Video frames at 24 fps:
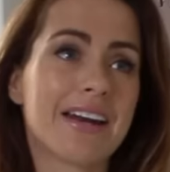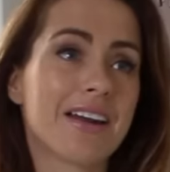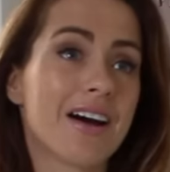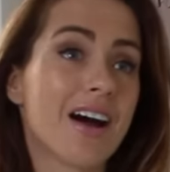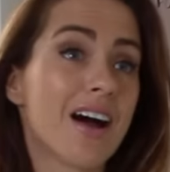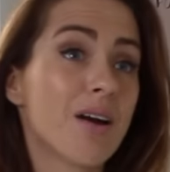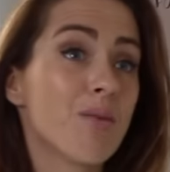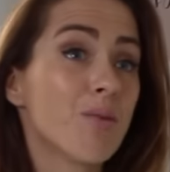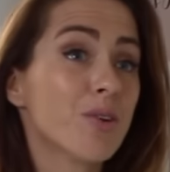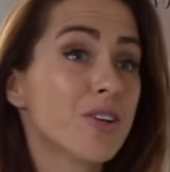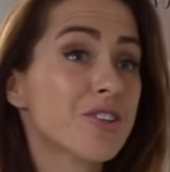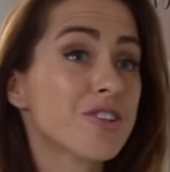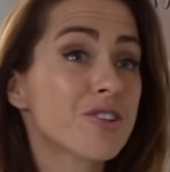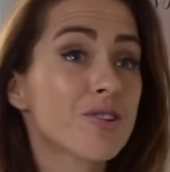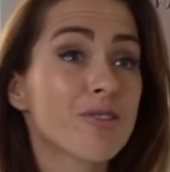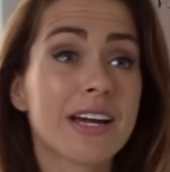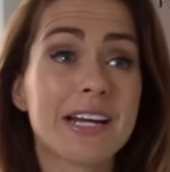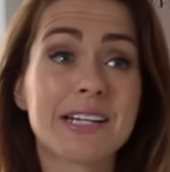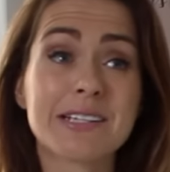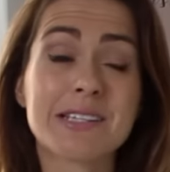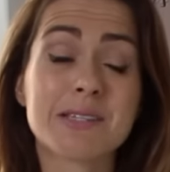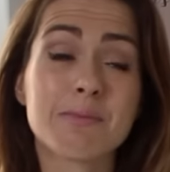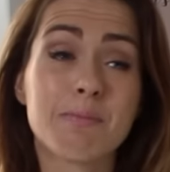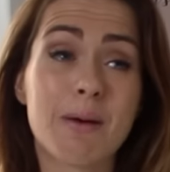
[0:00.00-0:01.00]
And I wanted to
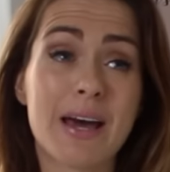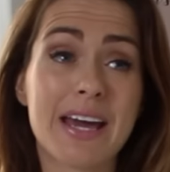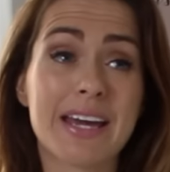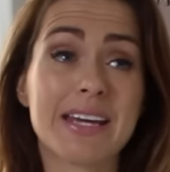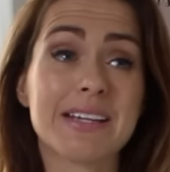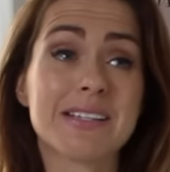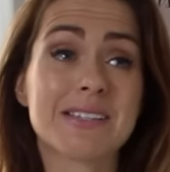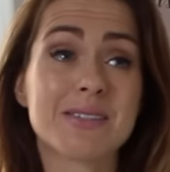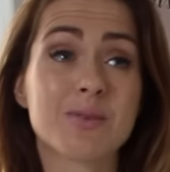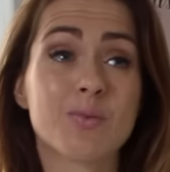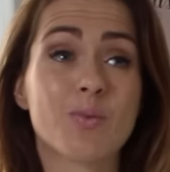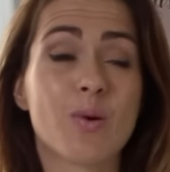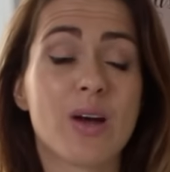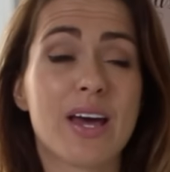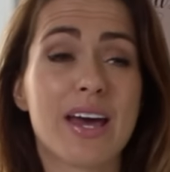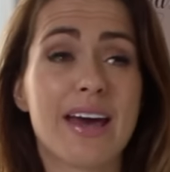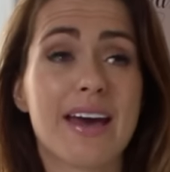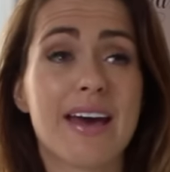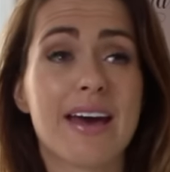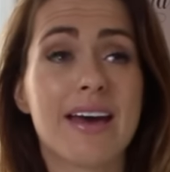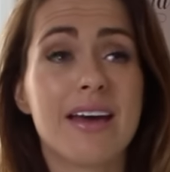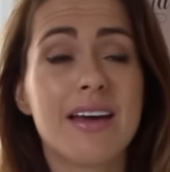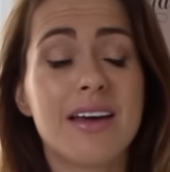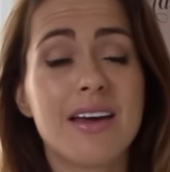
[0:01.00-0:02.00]
create a space
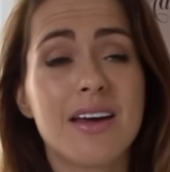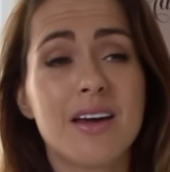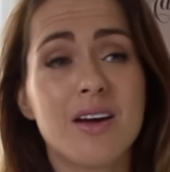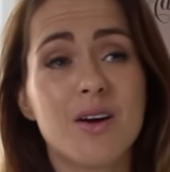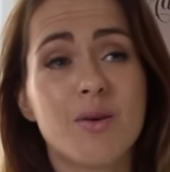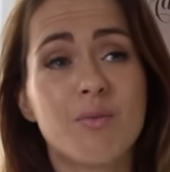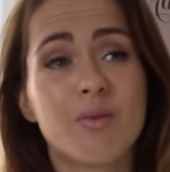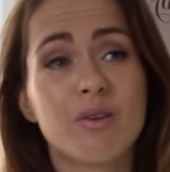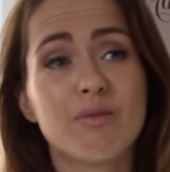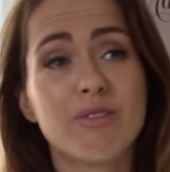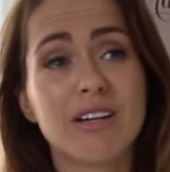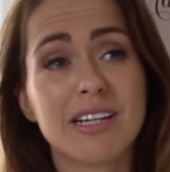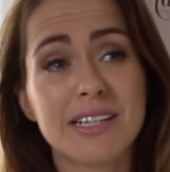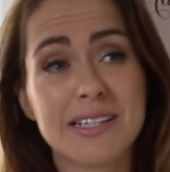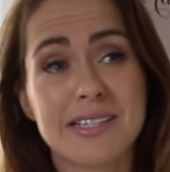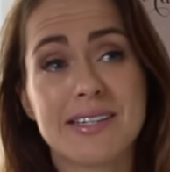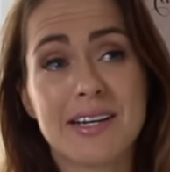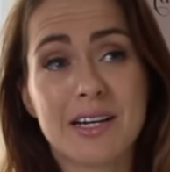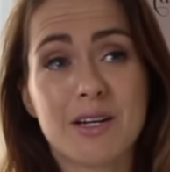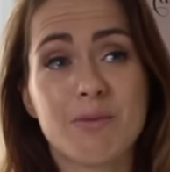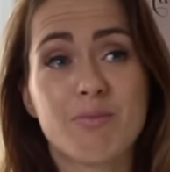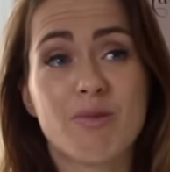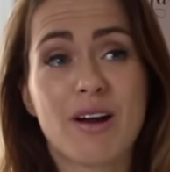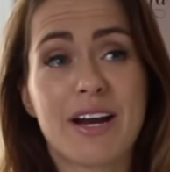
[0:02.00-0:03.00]
where we really
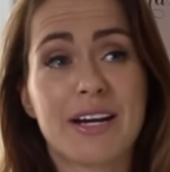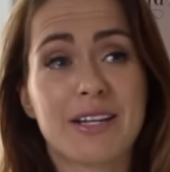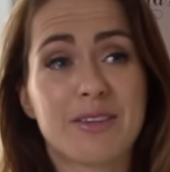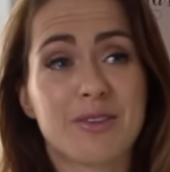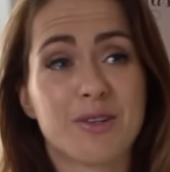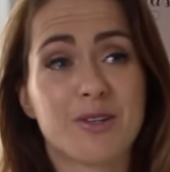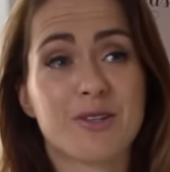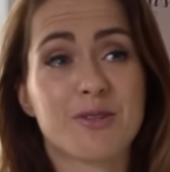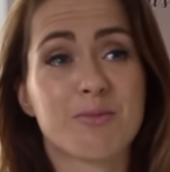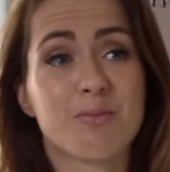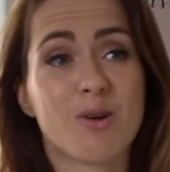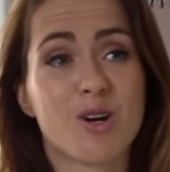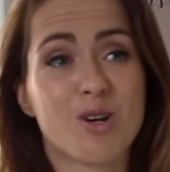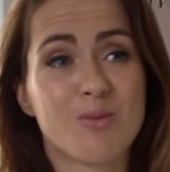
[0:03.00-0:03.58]
celebrated those